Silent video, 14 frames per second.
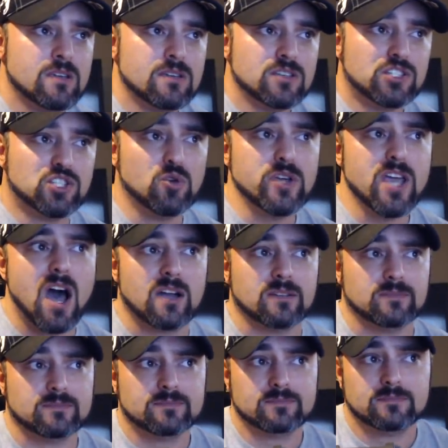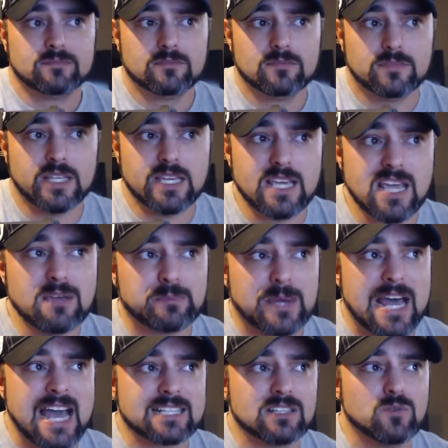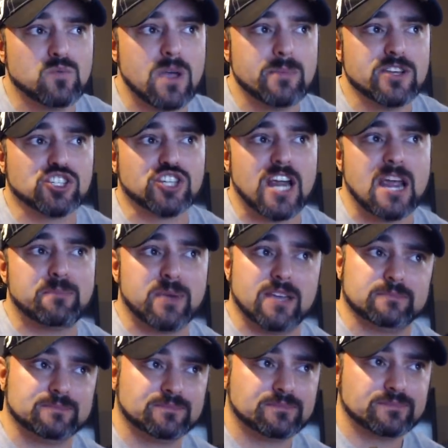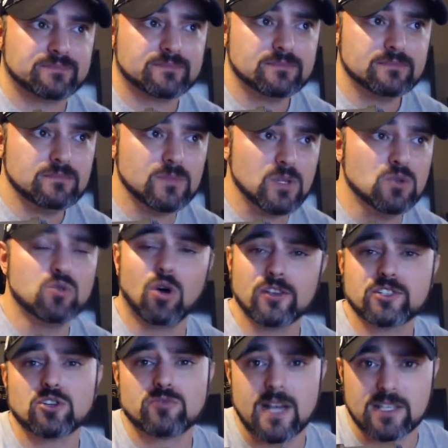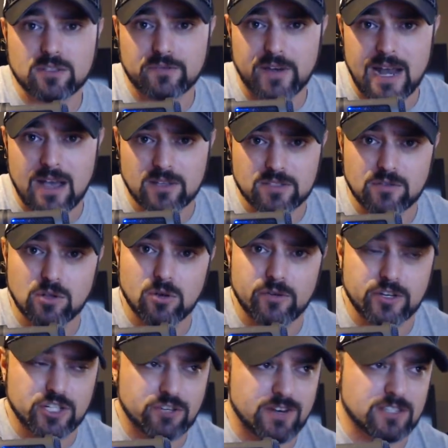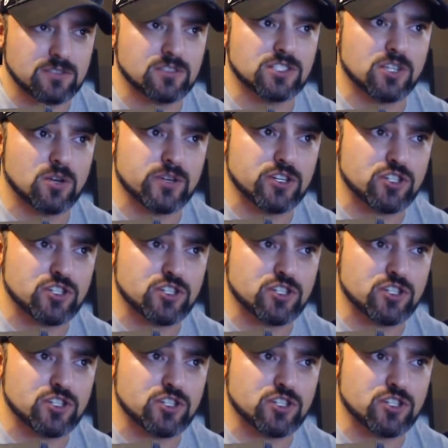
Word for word: Su Yung, the Impact Women's Champion, who also wrestled for House of Glory. She wrestled Sonya